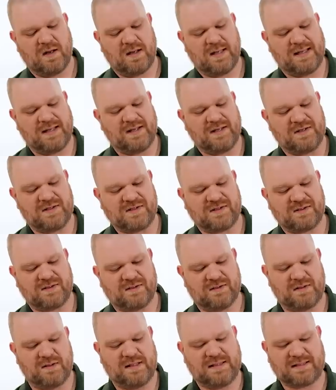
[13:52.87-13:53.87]

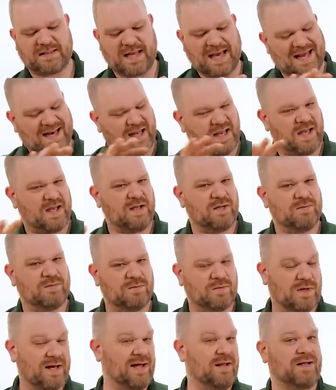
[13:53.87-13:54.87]
is it's got a,
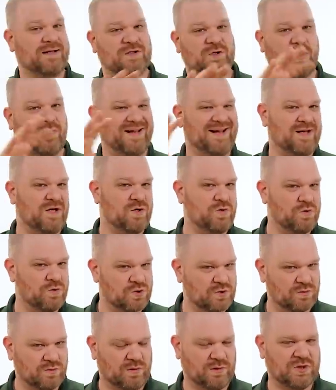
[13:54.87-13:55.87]
what I like to call a
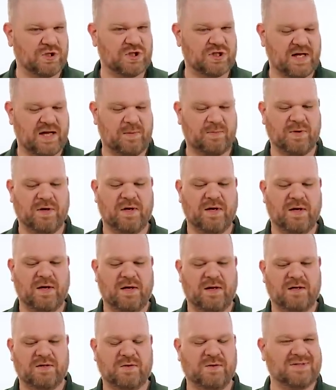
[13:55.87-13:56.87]
neutral shape.
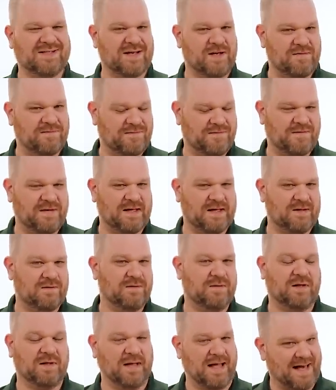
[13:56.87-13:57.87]
So it's gonna fit
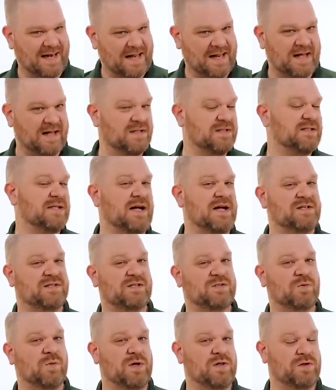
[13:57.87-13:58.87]
a lot of hand
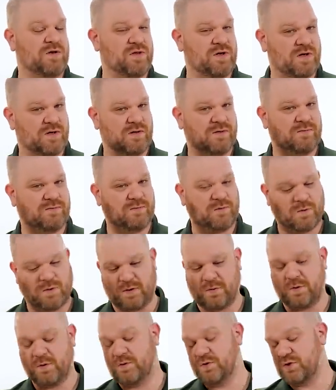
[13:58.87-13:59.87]
sizes, whether they're quote
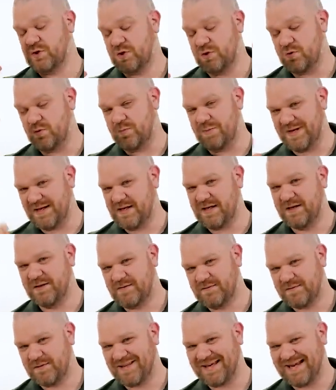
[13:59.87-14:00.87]
unquote too
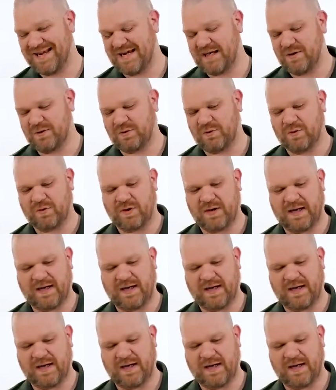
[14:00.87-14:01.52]
big for the handle or